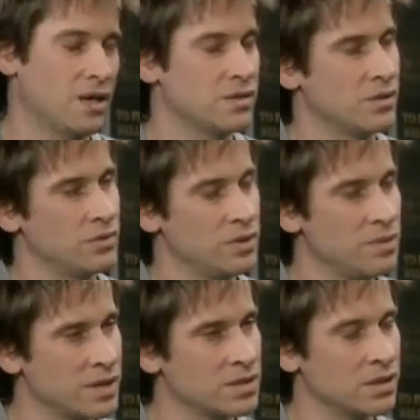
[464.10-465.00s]
Sophie, the
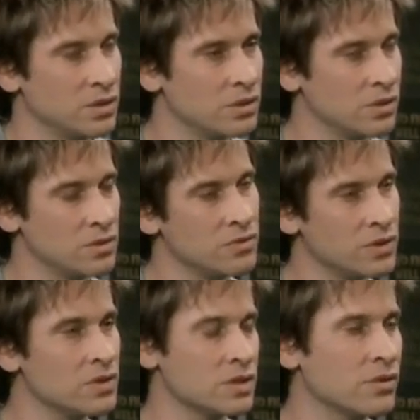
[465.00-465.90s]
best thing you can do
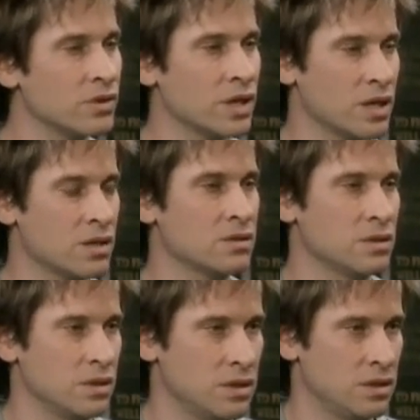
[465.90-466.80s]
for yourself right now
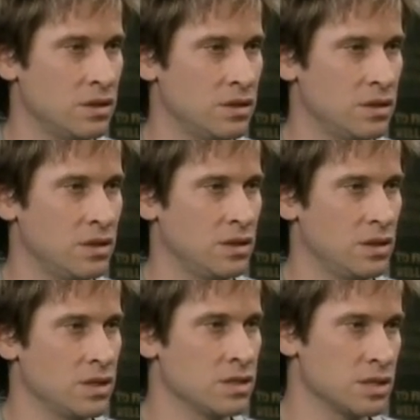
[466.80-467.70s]

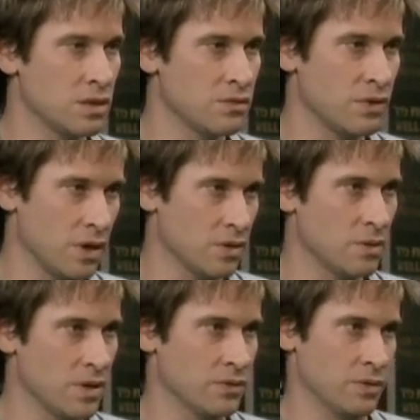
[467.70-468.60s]
is stay far
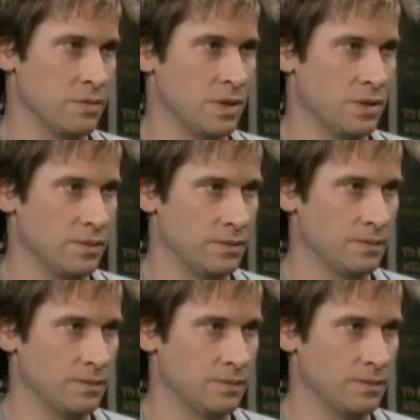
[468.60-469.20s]
away from me.